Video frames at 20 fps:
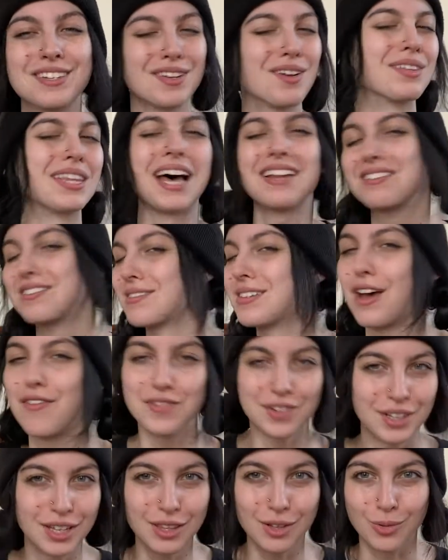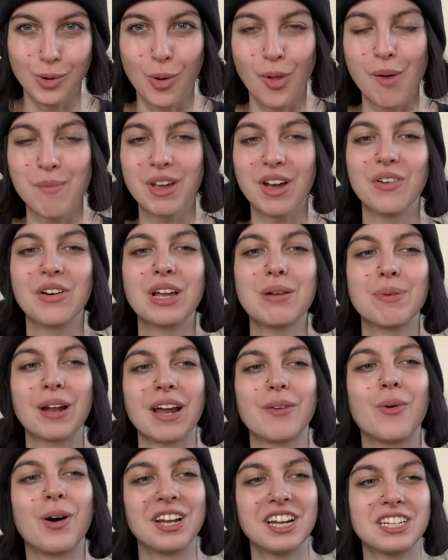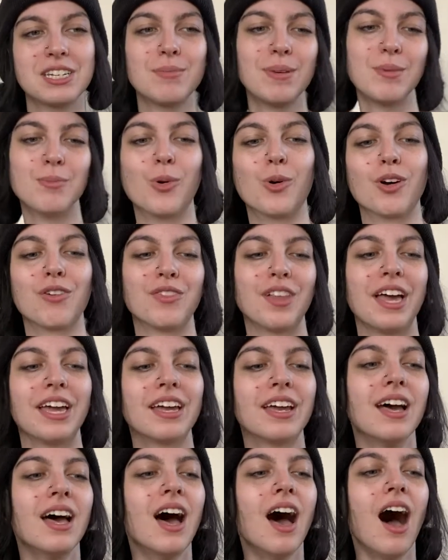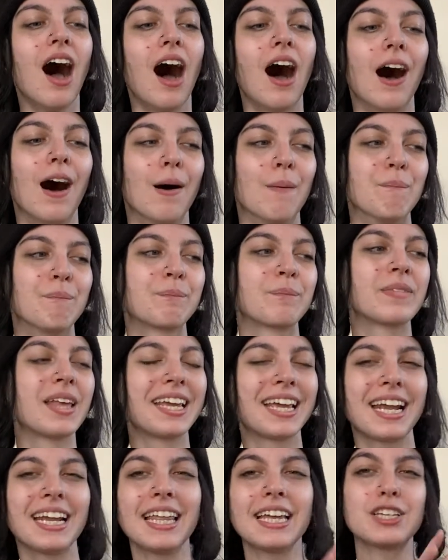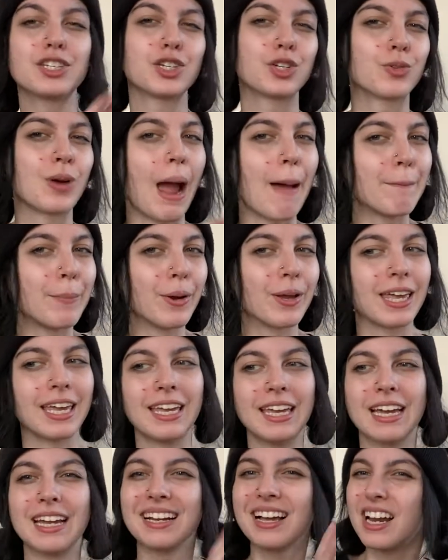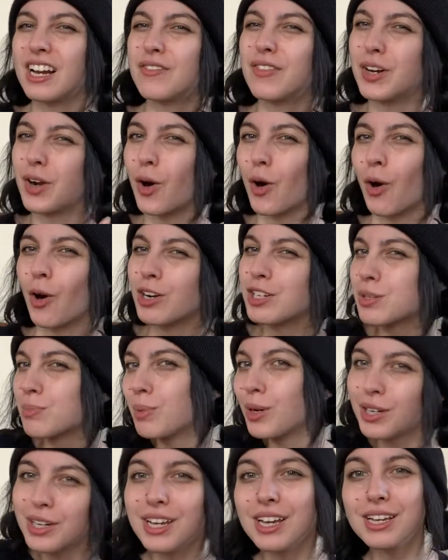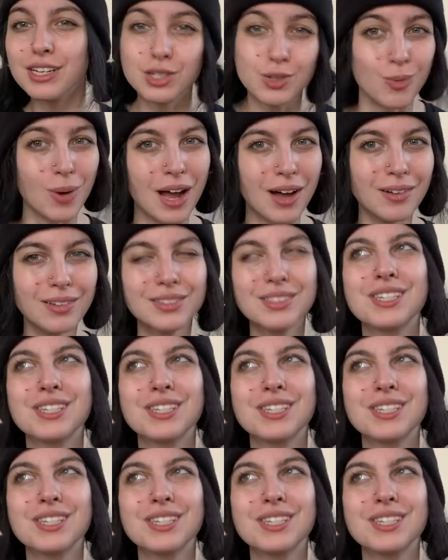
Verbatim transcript: So that's definitely the role I'm going, but I want it to be more of like, um, kind of like scrapbooky and kind of an art book as well.